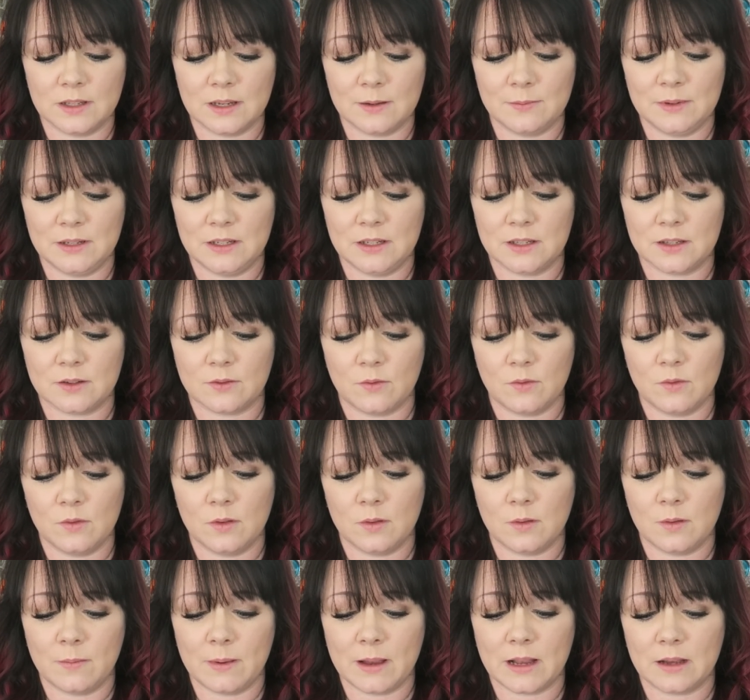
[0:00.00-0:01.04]
let me just scroll all
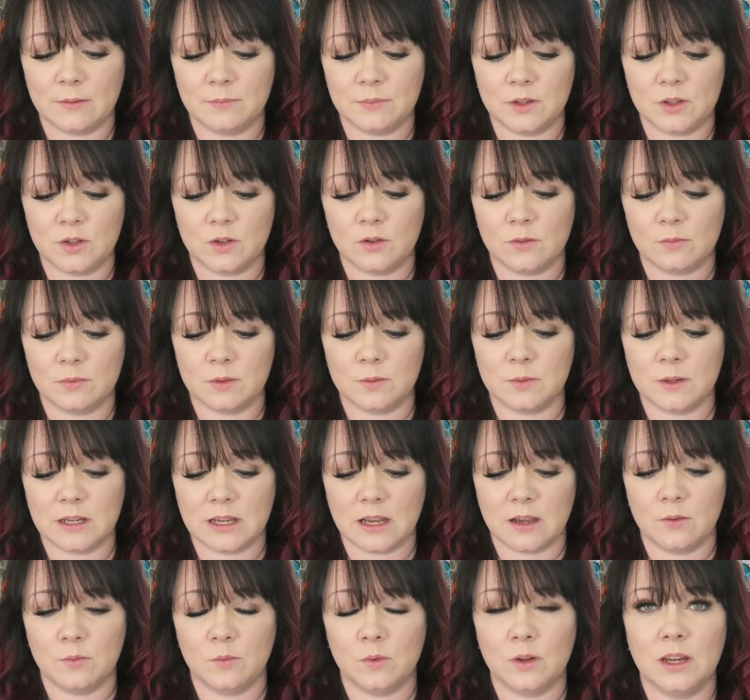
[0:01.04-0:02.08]
the way back up to the top to work
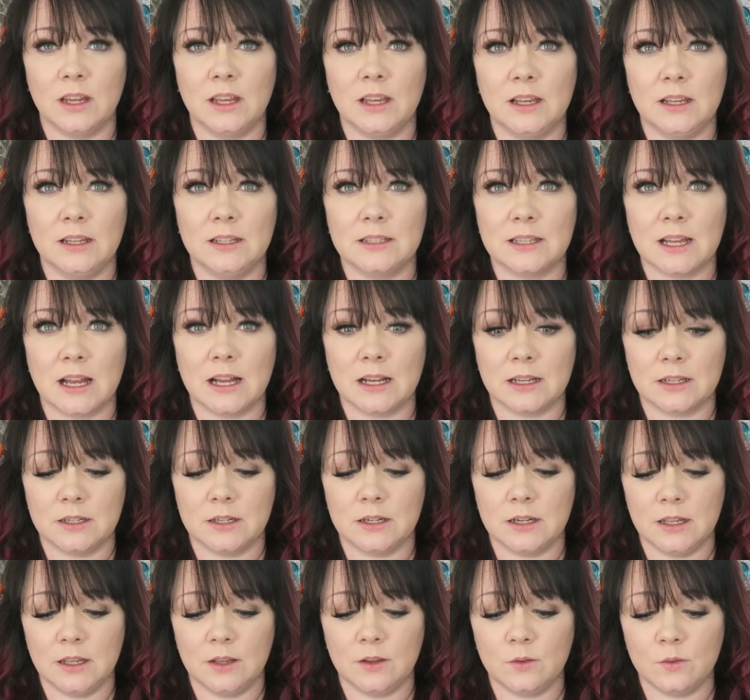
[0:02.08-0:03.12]
out what it is
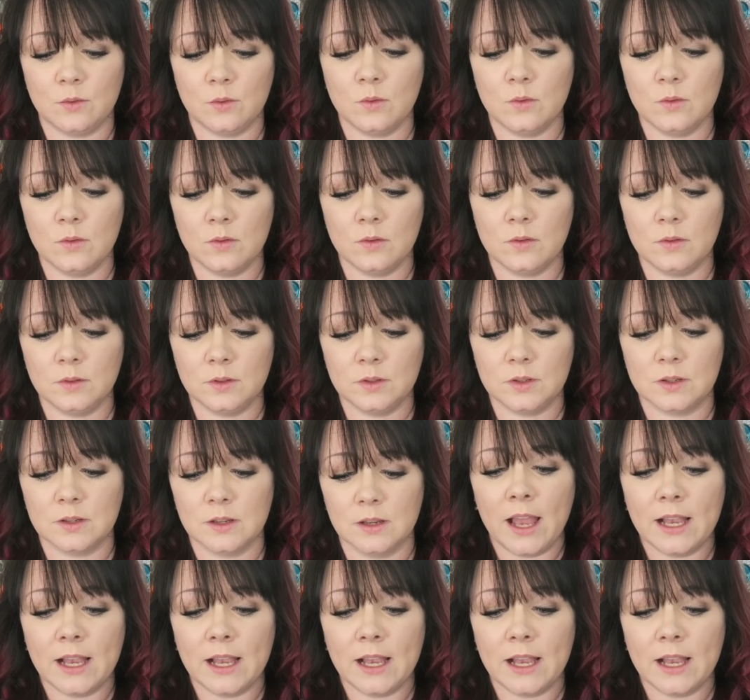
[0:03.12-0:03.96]
actually called.